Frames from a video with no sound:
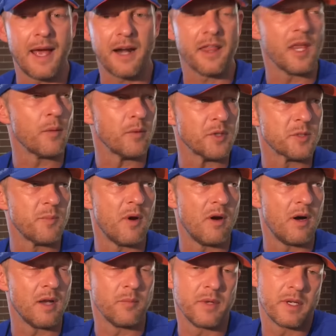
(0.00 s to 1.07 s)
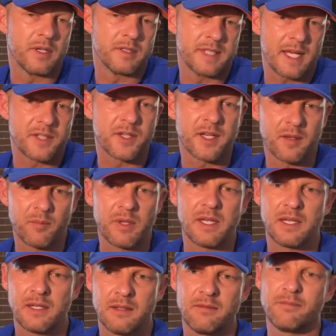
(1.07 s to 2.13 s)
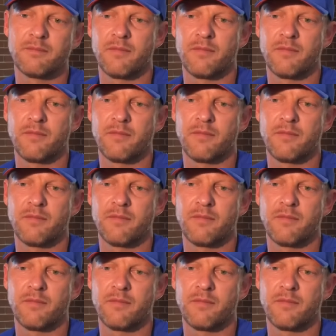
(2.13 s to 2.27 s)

How do they respond? Because that's going to be